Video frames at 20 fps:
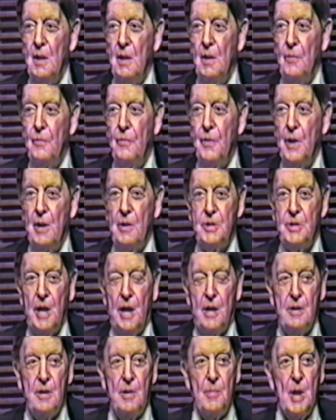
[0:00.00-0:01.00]
A fellow
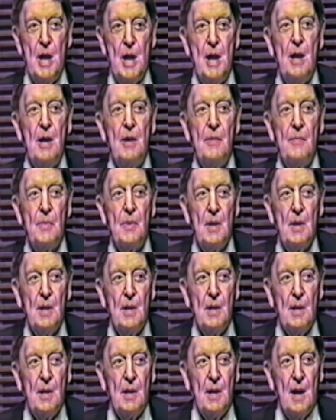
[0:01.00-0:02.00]
said to me,
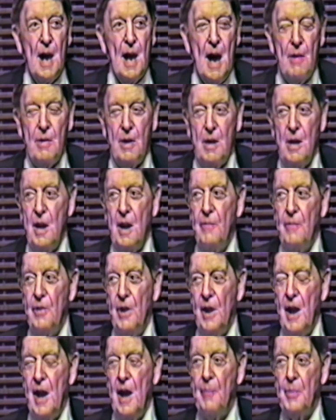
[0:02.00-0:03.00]
how did it
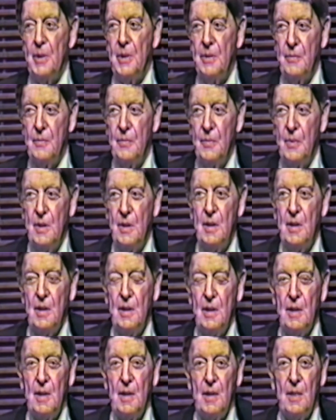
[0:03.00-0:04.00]
ever happen
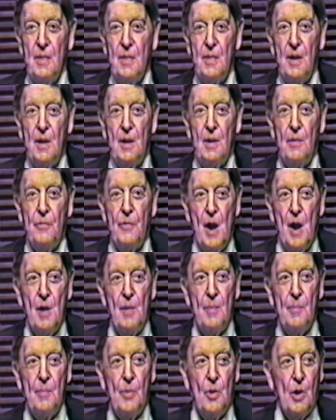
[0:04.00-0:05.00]
that a
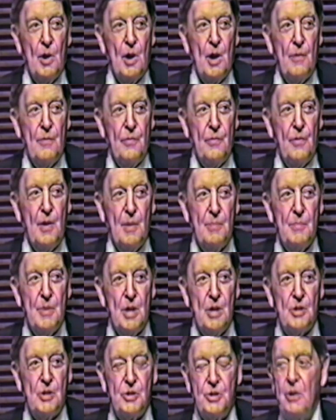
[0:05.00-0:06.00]
farm boy from
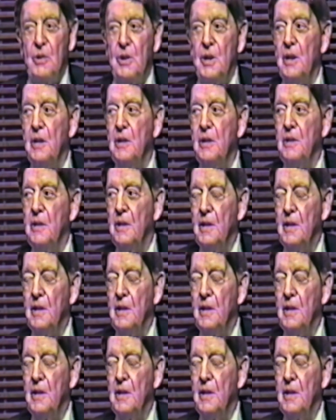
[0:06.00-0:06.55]
Minnesota,